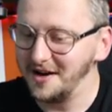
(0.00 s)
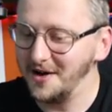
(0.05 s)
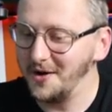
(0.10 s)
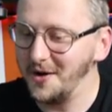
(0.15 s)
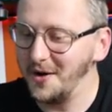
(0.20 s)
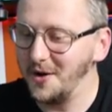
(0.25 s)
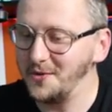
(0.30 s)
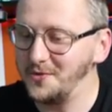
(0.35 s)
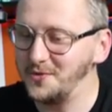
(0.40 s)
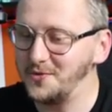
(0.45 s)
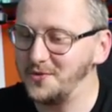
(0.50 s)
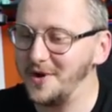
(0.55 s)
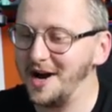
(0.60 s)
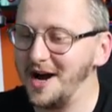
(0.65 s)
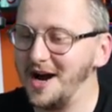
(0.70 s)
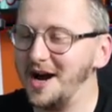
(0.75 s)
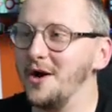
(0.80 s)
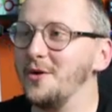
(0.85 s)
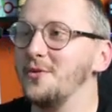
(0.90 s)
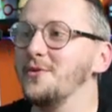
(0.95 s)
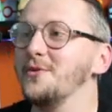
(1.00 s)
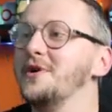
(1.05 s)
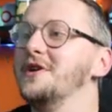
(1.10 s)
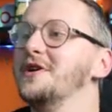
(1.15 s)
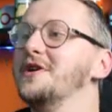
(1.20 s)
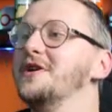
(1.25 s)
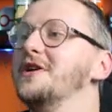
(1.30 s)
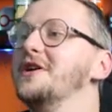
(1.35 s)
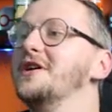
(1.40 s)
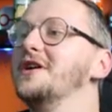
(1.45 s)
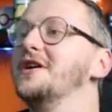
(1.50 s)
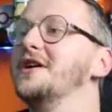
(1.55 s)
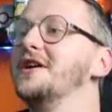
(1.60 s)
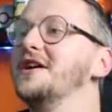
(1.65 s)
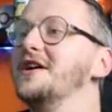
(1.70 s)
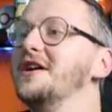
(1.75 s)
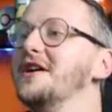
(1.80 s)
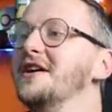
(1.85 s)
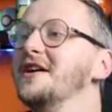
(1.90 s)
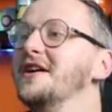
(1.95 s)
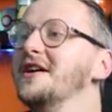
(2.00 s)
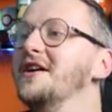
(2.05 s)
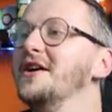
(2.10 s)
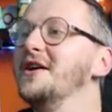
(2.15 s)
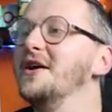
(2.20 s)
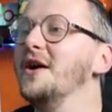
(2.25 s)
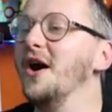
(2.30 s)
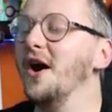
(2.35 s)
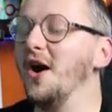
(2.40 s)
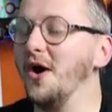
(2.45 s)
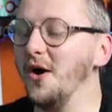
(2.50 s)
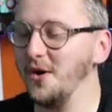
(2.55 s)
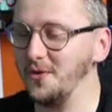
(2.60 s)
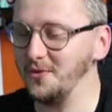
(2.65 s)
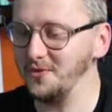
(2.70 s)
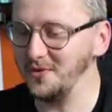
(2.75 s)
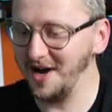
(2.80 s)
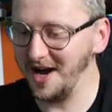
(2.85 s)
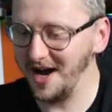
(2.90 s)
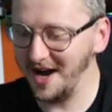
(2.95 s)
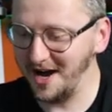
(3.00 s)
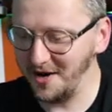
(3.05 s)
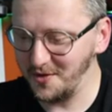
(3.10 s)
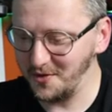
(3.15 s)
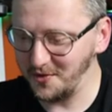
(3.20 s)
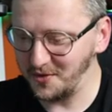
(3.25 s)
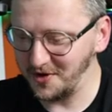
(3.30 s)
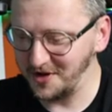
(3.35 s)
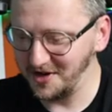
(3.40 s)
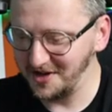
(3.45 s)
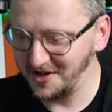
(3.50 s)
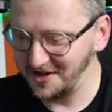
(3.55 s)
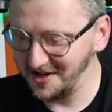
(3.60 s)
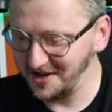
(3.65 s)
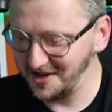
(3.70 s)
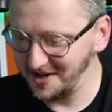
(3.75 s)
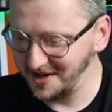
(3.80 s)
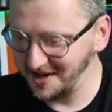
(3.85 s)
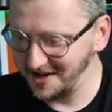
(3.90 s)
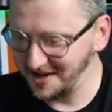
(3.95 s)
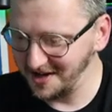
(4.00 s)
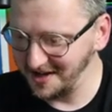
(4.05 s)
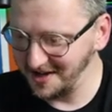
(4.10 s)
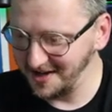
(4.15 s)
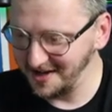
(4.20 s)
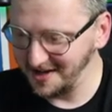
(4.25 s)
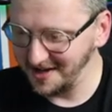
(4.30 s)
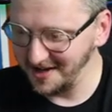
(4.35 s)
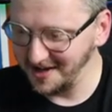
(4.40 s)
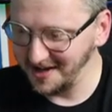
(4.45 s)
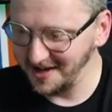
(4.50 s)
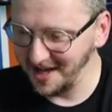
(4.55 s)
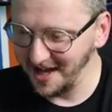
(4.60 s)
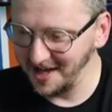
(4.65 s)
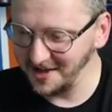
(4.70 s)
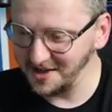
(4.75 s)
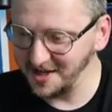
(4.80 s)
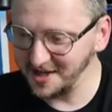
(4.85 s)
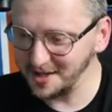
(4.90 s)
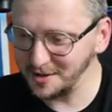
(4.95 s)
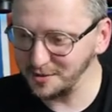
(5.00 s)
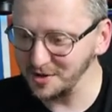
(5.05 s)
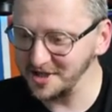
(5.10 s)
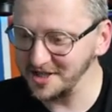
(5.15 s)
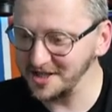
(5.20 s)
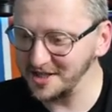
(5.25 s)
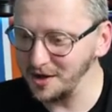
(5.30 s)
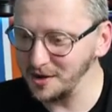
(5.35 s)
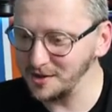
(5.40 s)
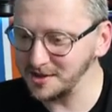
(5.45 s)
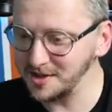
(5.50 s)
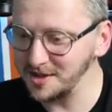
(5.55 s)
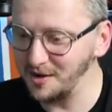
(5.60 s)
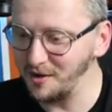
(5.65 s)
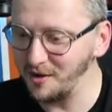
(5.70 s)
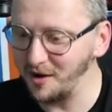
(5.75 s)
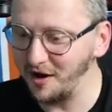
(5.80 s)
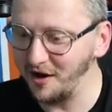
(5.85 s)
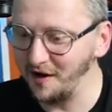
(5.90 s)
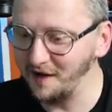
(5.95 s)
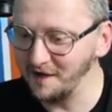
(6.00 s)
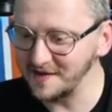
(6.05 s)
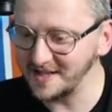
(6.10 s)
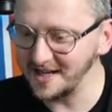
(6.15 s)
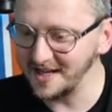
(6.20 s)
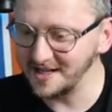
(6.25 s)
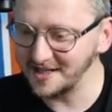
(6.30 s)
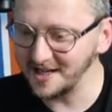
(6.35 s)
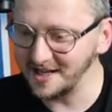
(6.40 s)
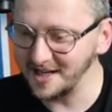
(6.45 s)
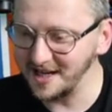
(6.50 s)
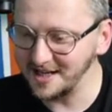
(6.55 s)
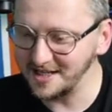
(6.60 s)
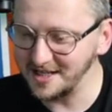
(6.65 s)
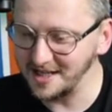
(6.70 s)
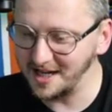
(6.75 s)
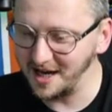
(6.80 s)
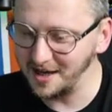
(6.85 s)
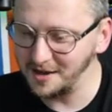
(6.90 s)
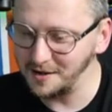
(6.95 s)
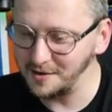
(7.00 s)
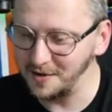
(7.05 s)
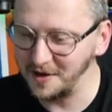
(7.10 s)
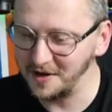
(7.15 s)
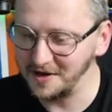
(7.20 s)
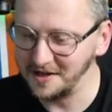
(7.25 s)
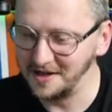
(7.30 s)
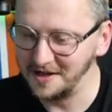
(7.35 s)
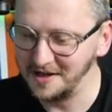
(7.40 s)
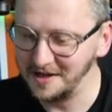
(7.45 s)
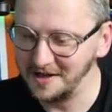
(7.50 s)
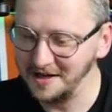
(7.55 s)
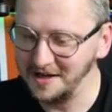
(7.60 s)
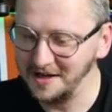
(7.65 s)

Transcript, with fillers: Oh wow! Oh wow! And this one is also off-center like the other one.